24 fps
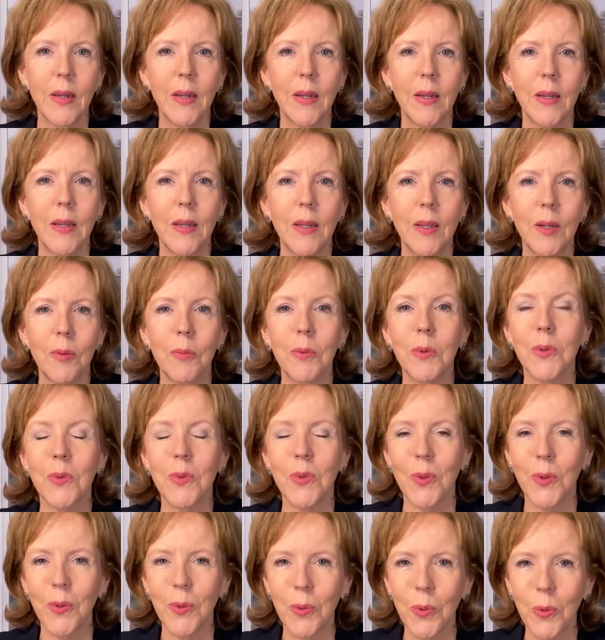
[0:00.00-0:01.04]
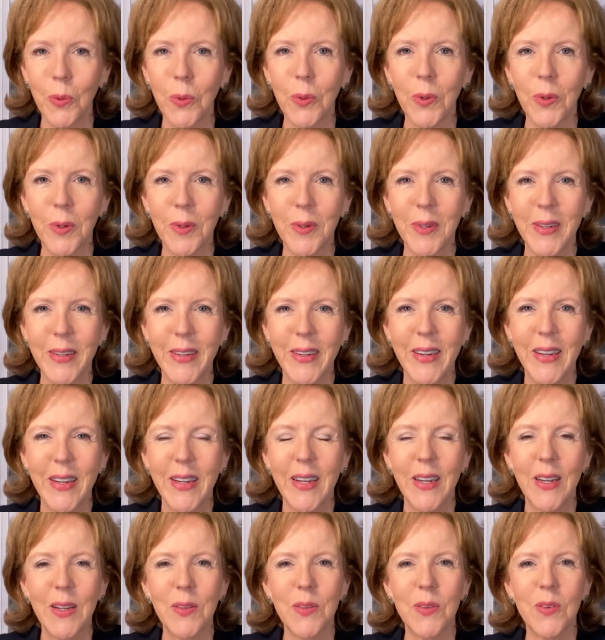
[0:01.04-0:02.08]
It was the Lord.
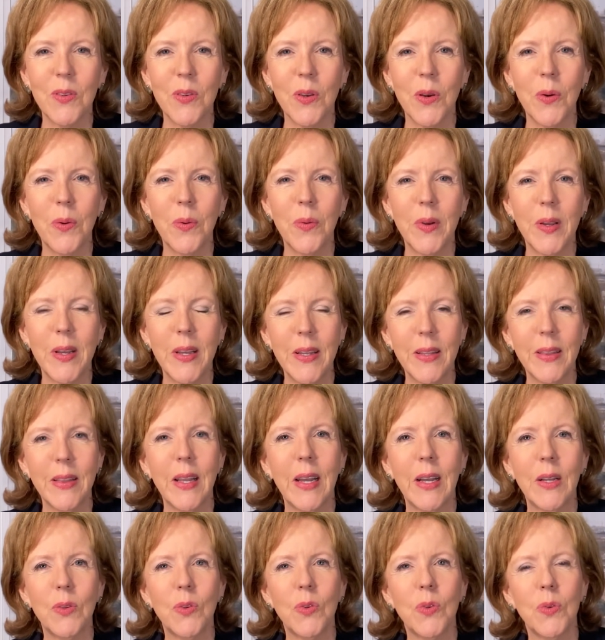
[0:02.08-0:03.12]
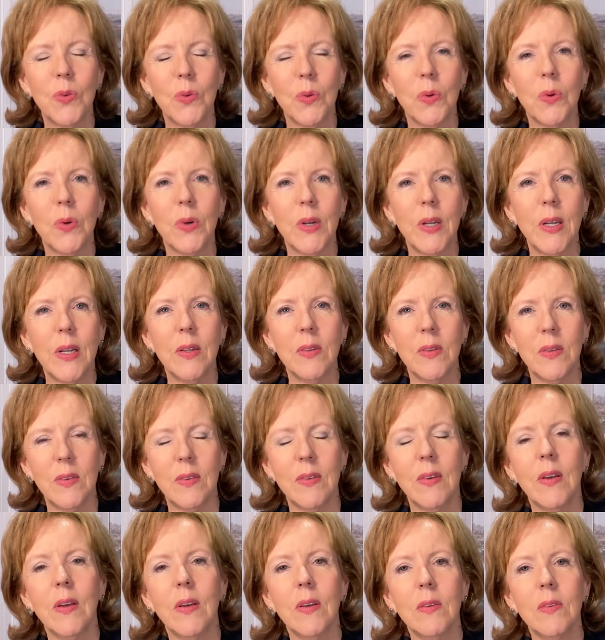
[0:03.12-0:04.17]
And so in that story, it
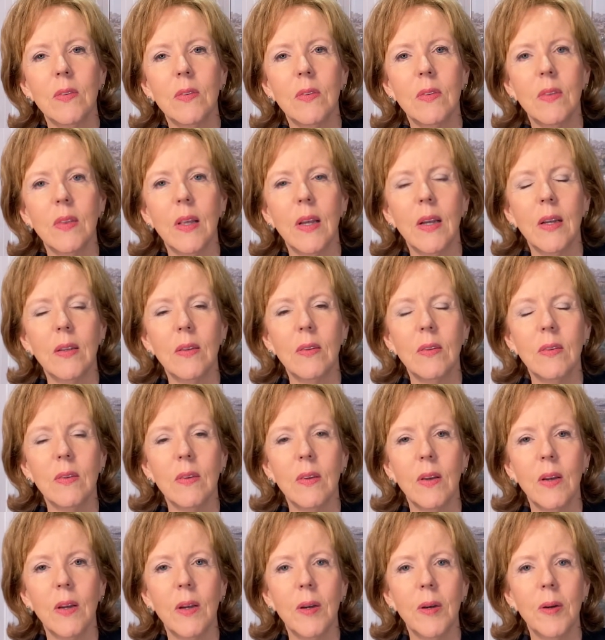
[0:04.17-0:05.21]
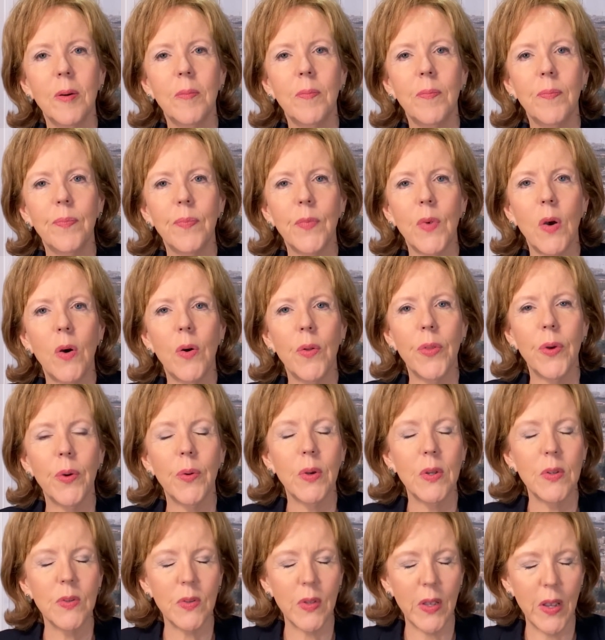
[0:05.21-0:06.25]
says that although
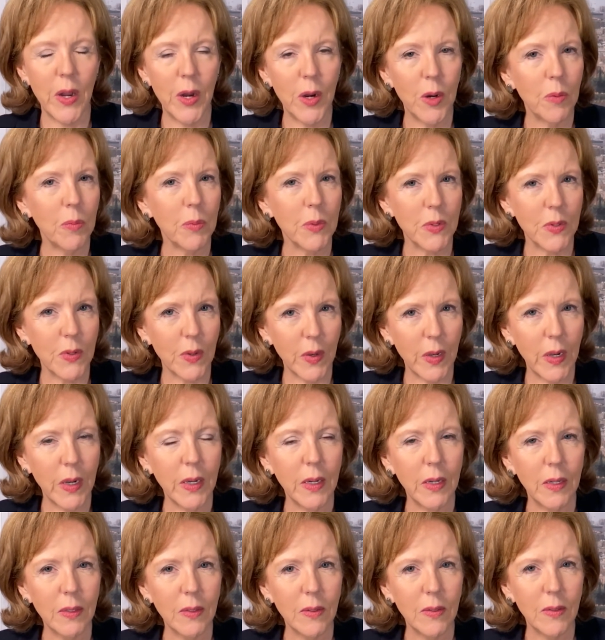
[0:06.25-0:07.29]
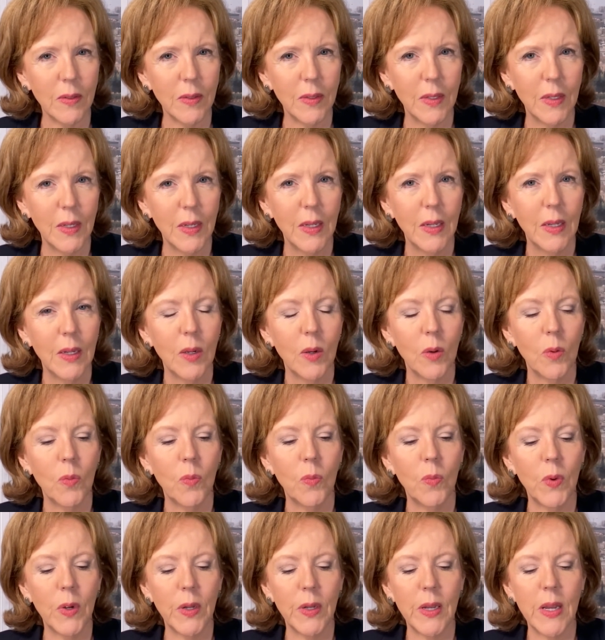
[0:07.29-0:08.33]
his hair was cut,
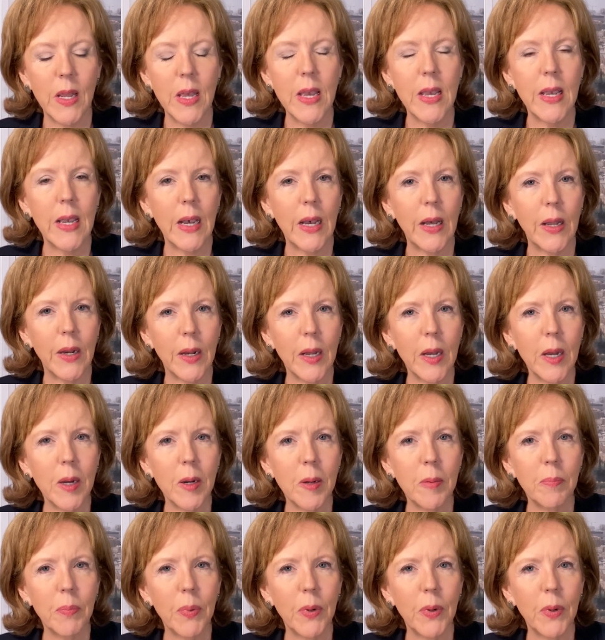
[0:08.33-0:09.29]
when he got up,